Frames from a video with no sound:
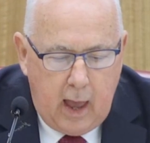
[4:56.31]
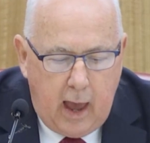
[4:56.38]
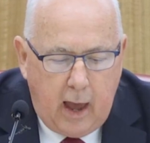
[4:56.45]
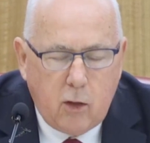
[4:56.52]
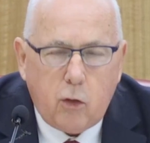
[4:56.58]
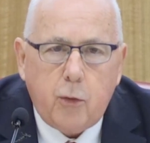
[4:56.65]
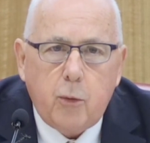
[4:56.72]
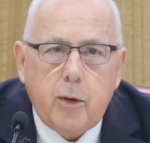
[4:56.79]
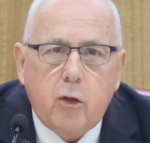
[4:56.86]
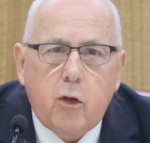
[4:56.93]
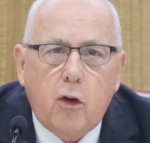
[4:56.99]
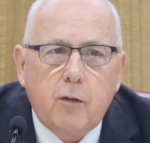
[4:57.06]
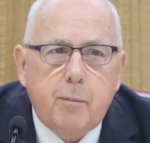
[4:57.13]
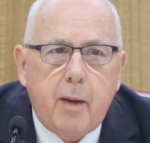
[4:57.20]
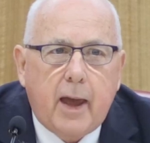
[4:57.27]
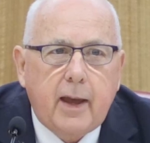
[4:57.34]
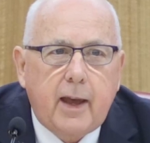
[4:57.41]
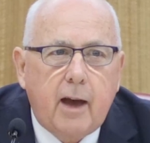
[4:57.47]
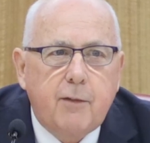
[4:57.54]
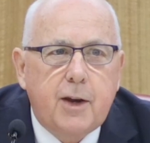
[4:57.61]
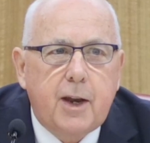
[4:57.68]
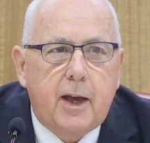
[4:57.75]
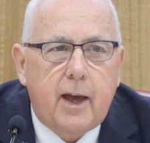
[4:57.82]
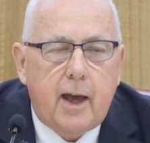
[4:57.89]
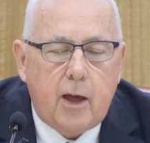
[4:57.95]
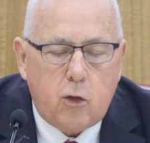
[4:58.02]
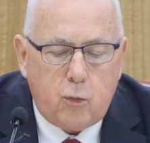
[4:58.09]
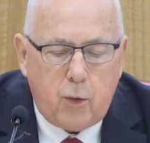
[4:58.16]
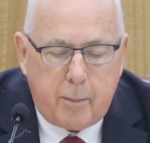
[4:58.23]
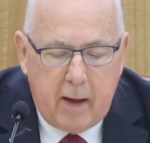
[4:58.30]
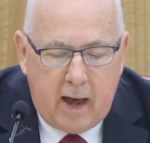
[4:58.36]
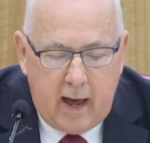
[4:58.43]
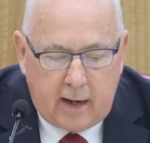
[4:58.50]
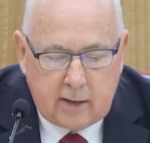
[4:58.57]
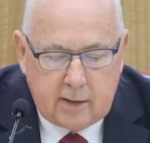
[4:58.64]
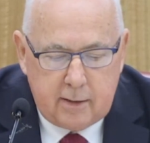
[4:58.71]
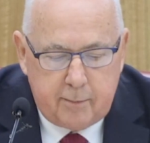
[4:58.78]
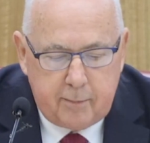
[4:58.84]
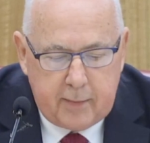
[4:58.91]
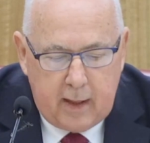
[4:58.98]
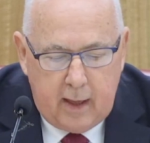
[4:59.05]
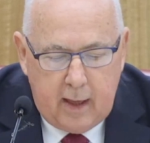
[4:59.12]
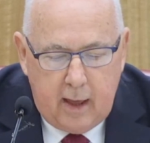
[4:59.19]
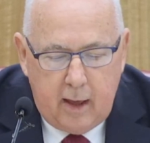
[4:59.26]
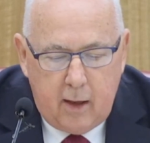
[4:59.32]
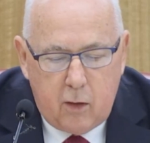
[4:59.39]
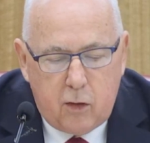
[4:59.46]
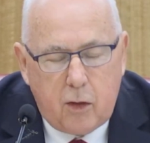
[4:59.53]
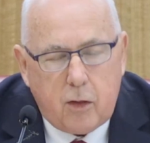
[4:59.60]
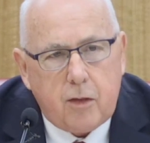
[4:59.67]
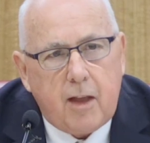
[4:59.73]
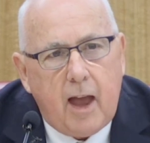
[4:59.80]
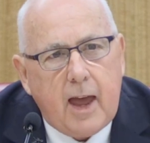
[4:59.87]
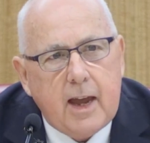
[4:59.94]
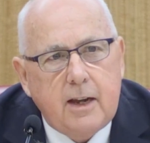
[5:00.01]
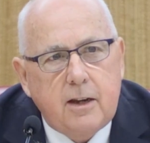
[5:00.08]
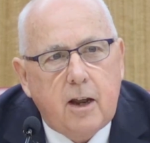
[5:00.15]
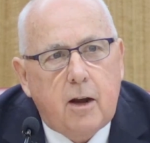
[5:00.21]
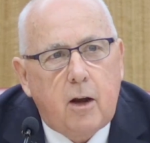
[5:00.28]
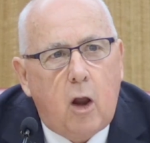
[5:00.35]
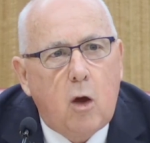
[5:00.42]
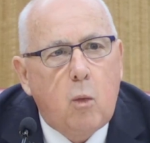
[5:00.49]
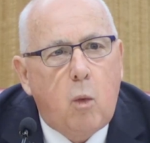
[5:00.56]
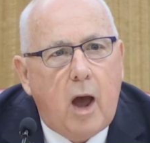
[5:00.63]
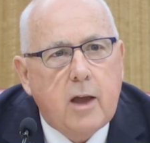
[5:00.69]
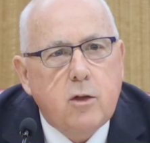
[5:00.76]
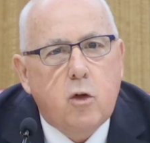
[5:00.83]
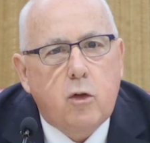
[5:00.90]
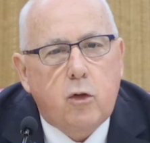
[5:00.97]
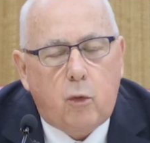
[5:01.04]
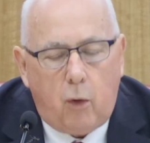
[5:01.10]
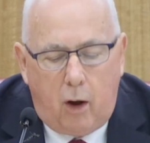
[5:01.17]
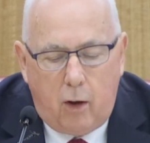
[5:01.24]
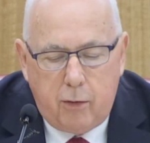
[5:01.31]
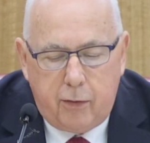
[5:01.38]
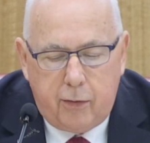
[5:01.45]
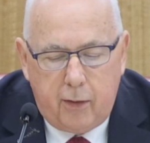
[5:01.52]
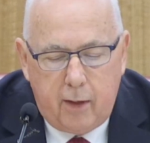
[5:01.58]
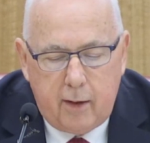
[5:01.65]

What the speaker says: As the Reserve Bank Governor has remarked, sustained low wages growth